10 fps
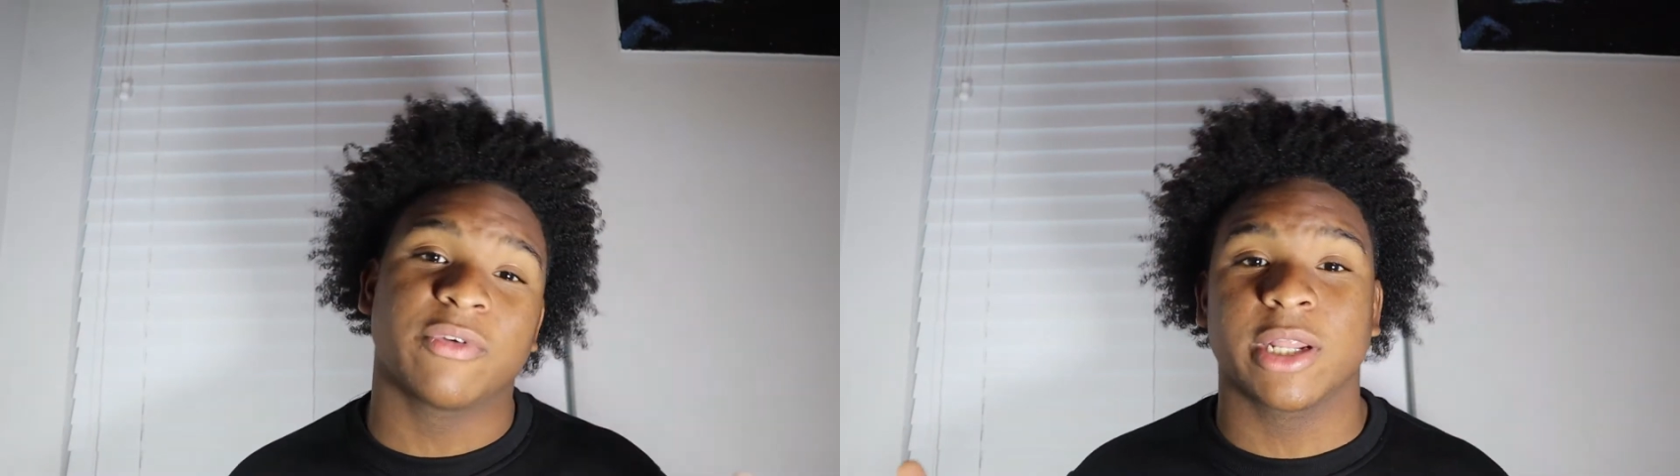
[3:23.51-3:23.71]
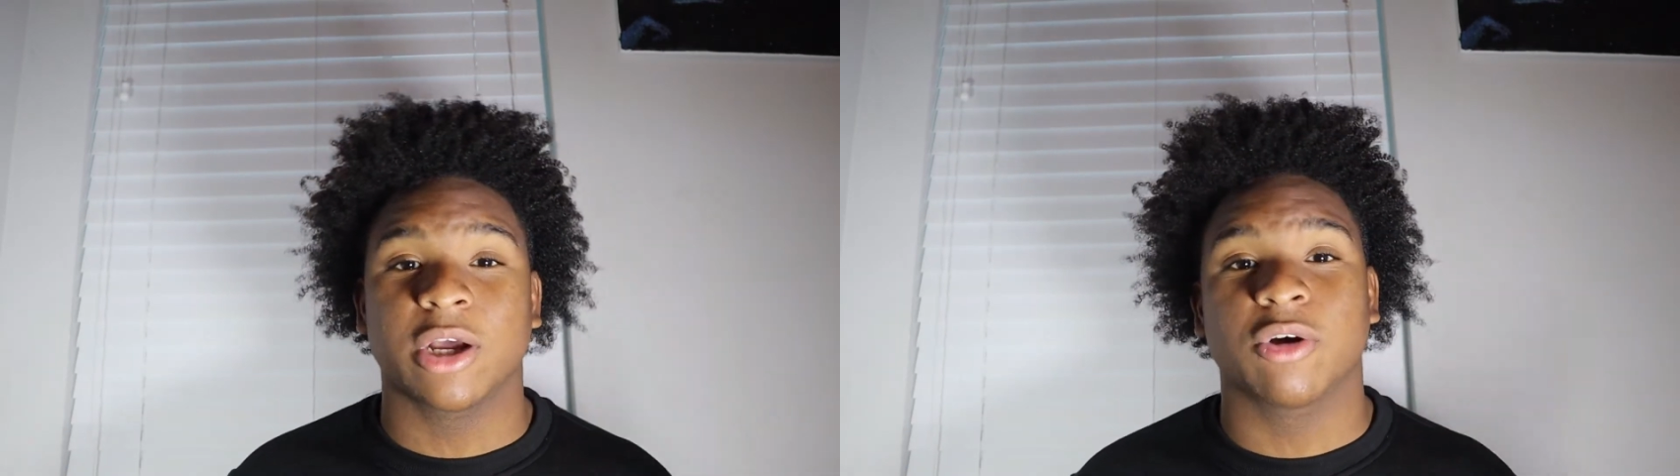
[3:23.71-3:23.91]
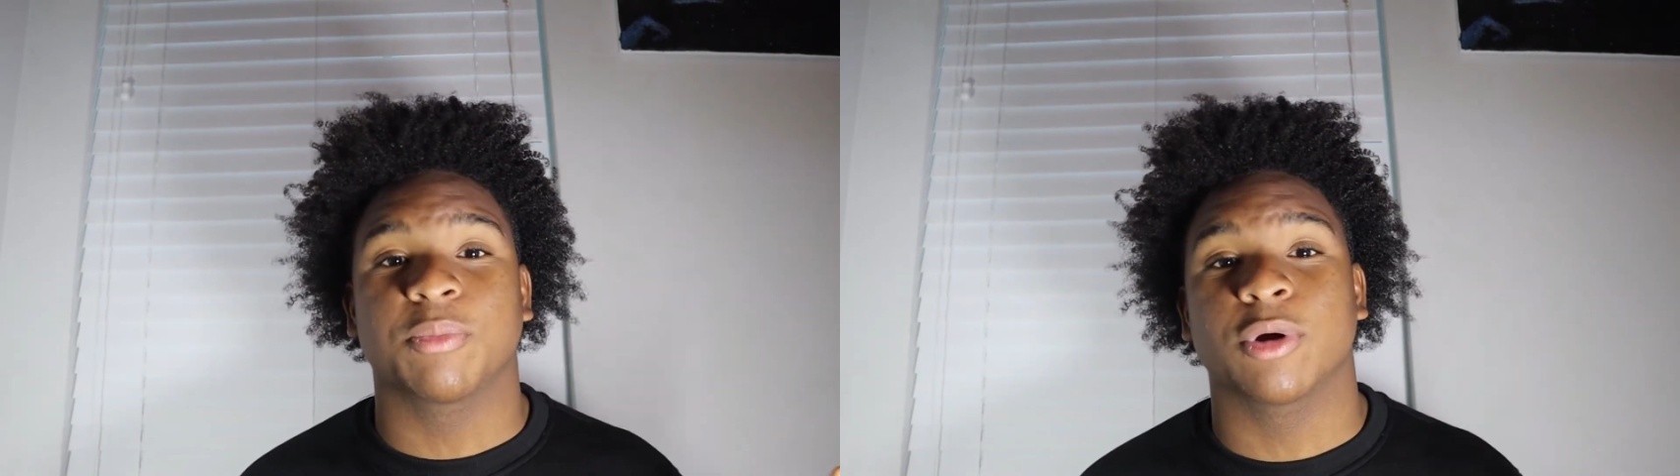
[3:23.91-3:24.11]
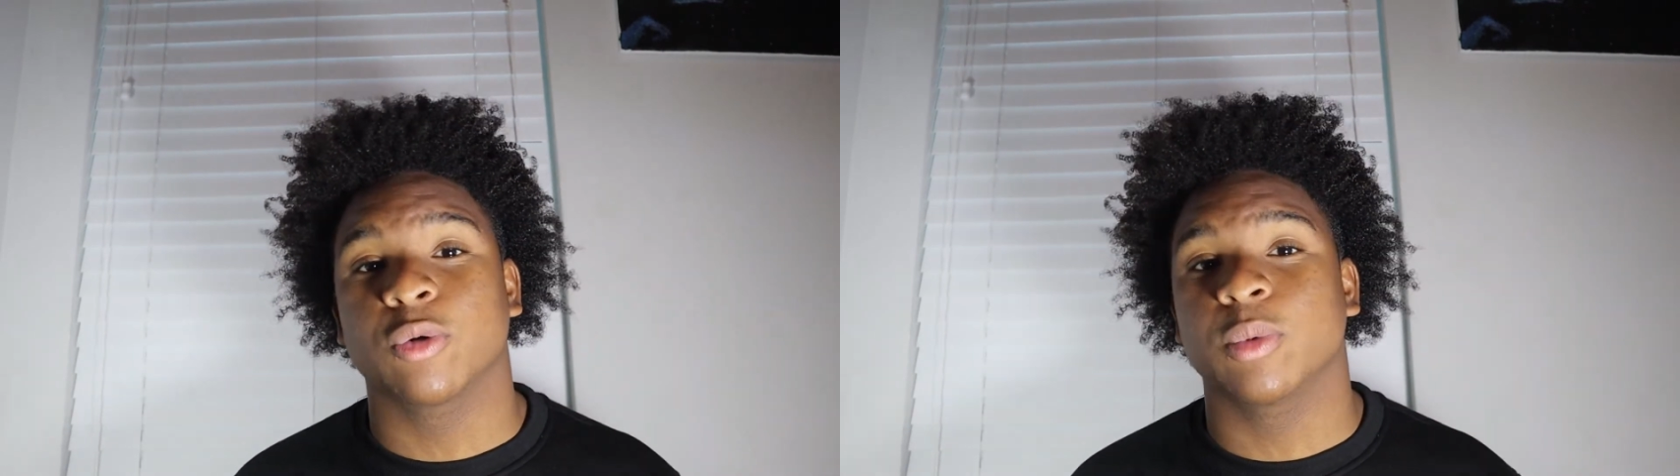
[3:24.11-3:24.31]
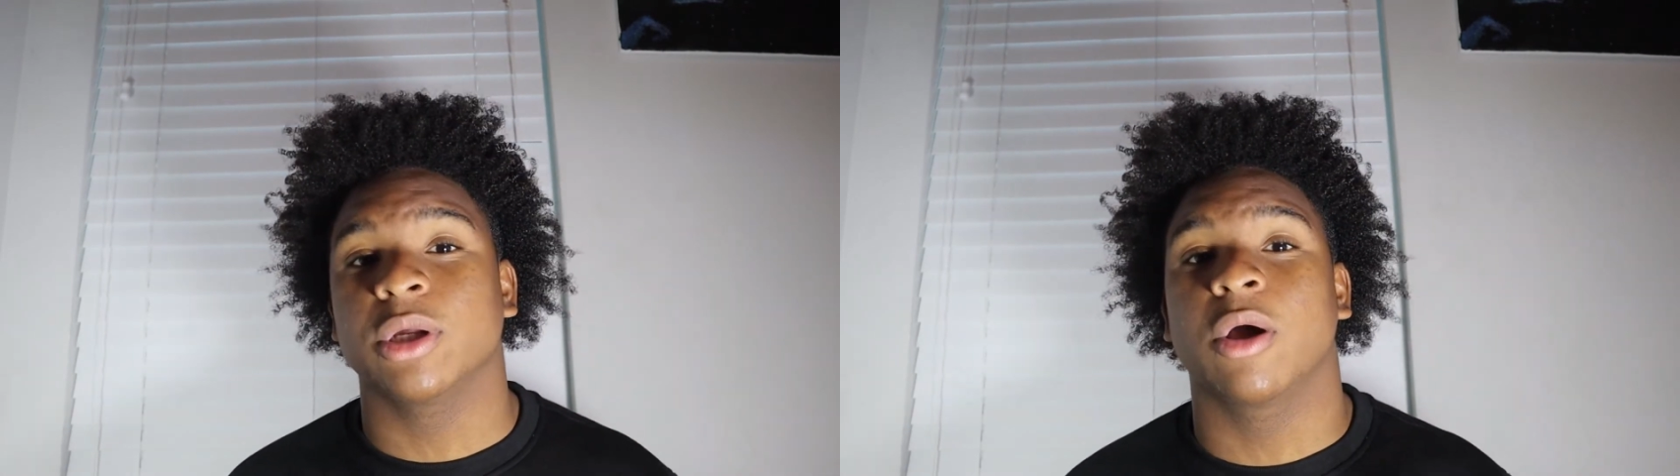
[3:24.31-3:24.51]
video
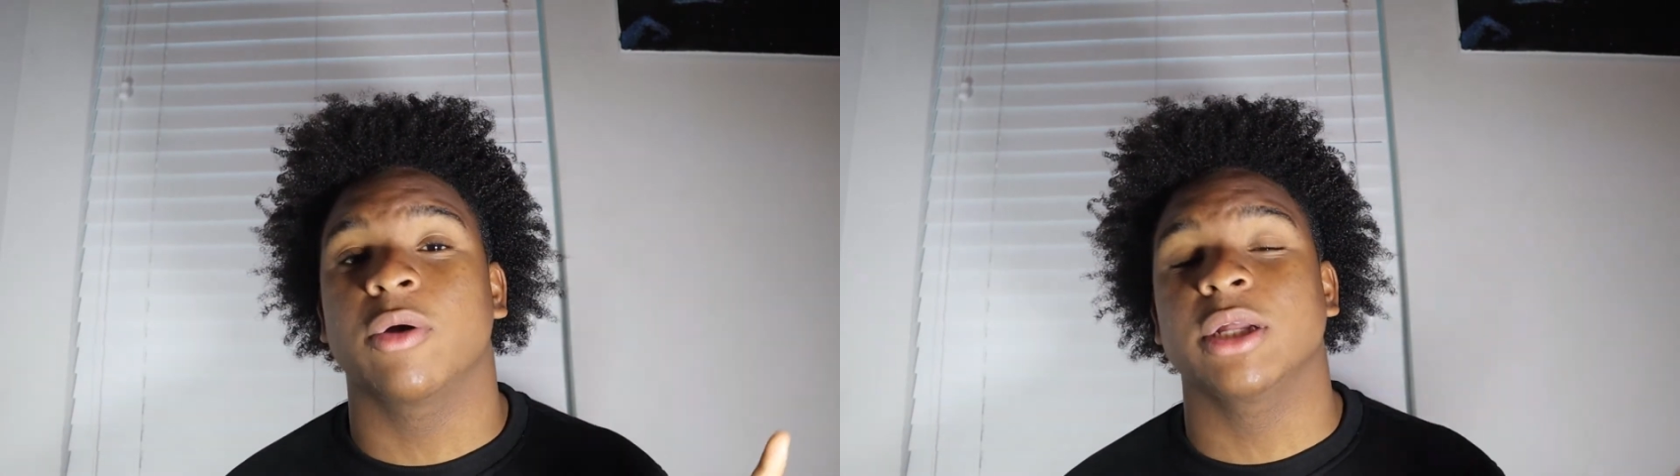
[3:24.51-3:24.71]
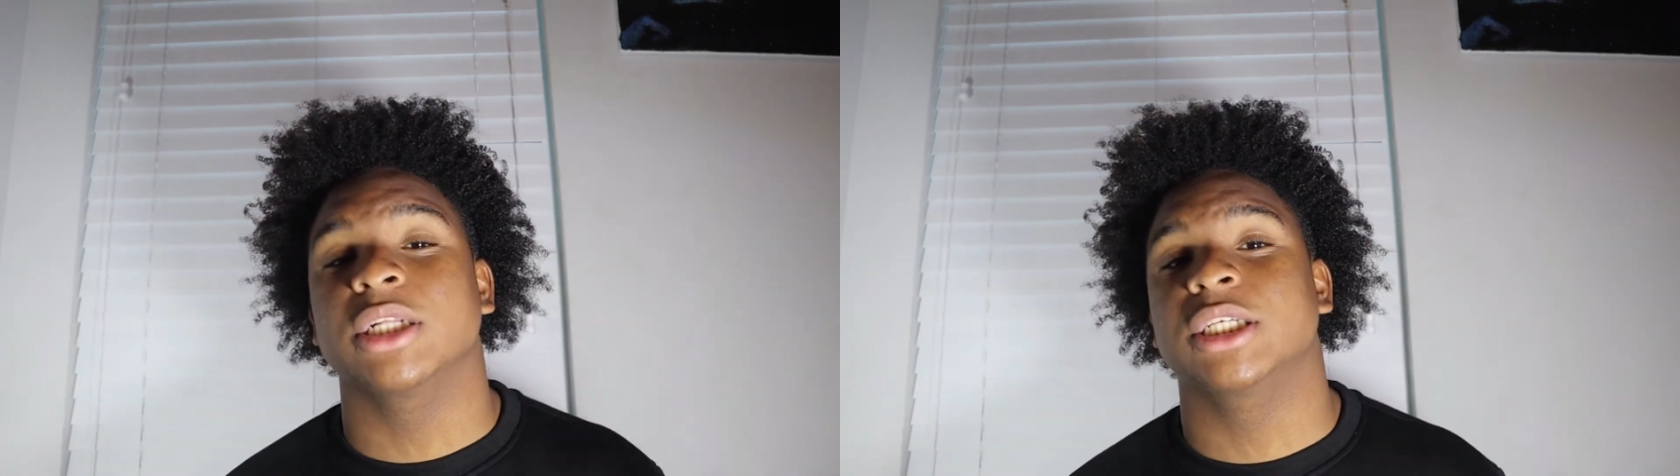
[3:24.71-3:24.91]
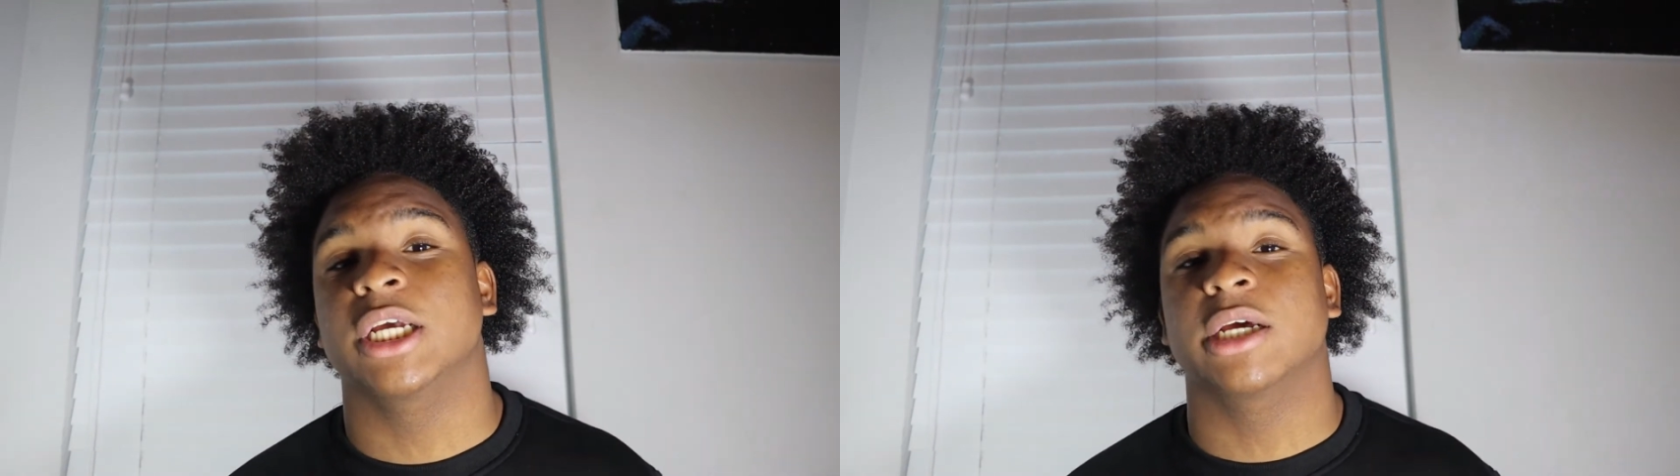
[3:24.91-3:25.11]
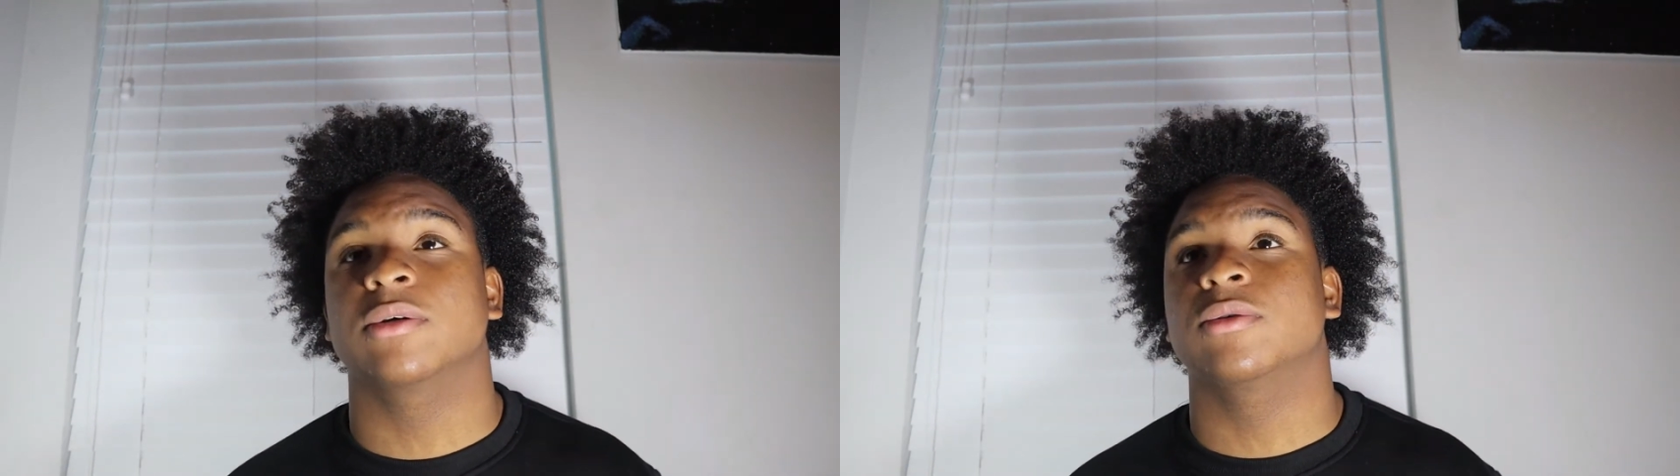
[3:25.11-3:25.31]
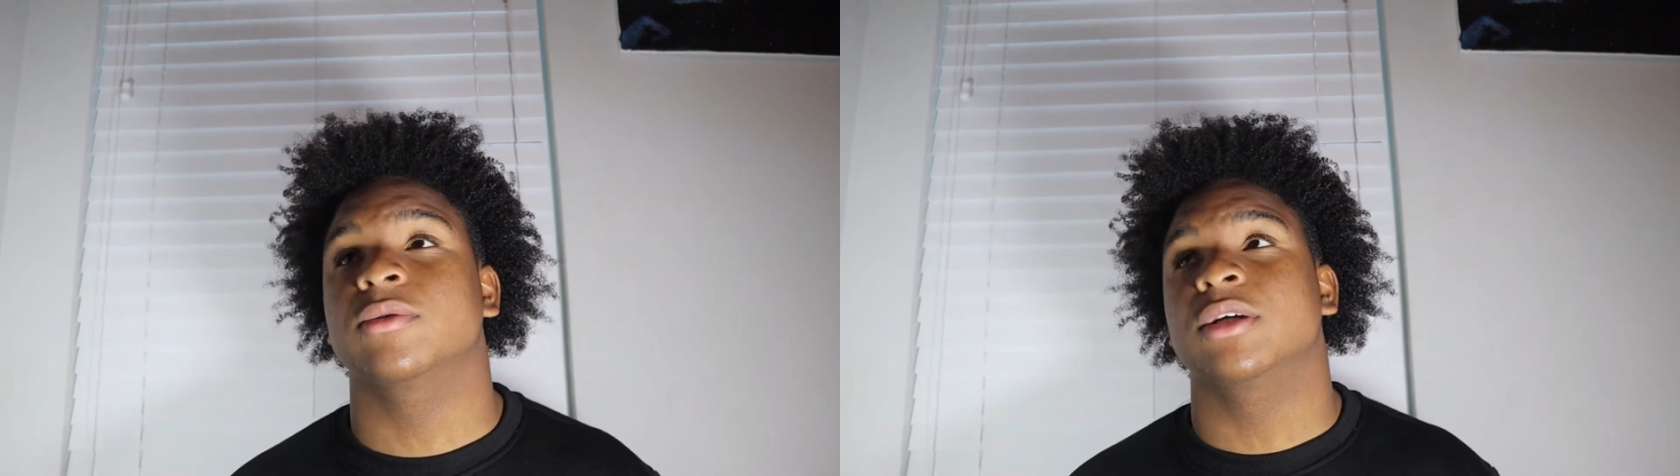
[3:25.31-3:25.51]
per week on each
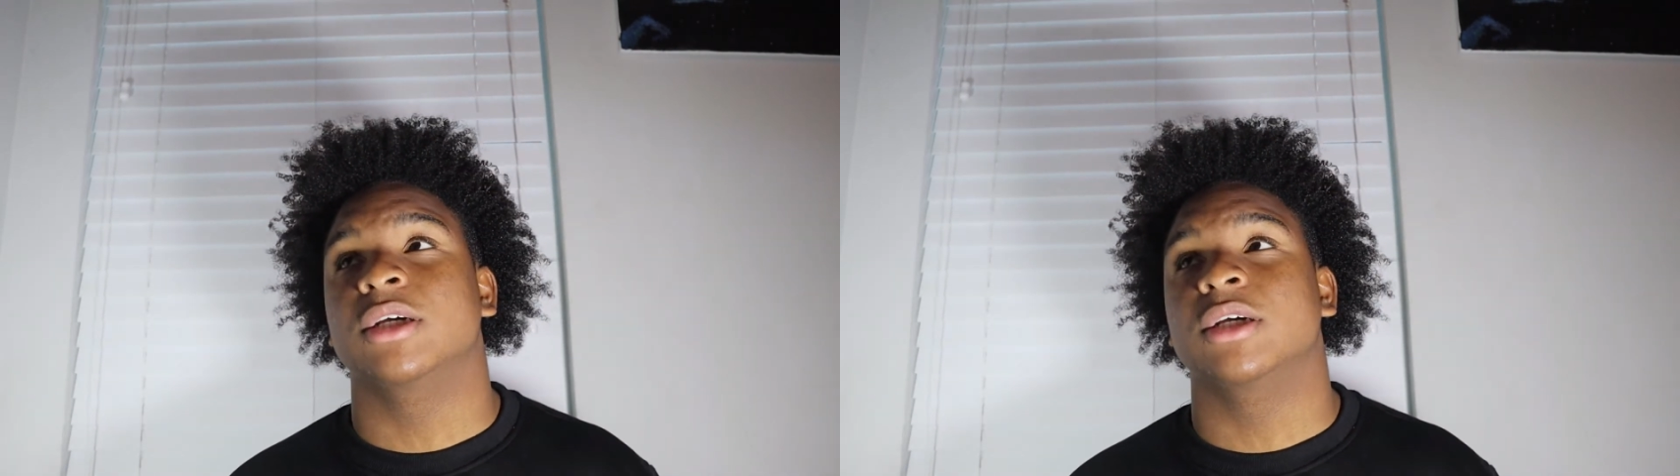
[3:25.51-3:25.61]
channel,